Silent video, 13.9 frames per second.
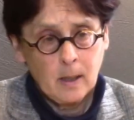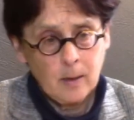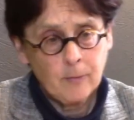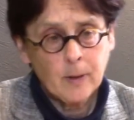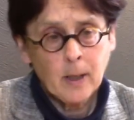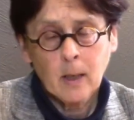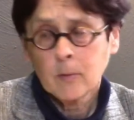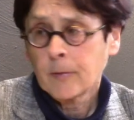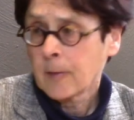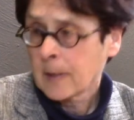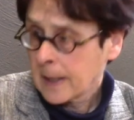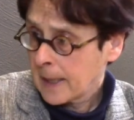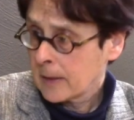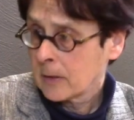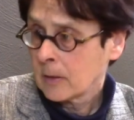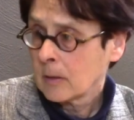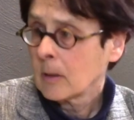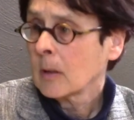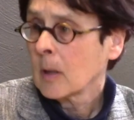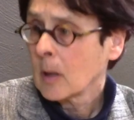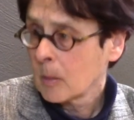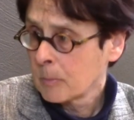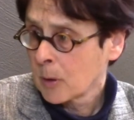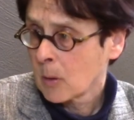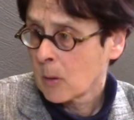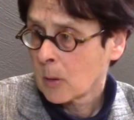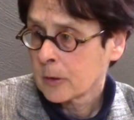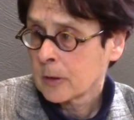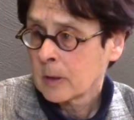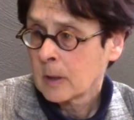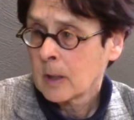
have now fled abroad.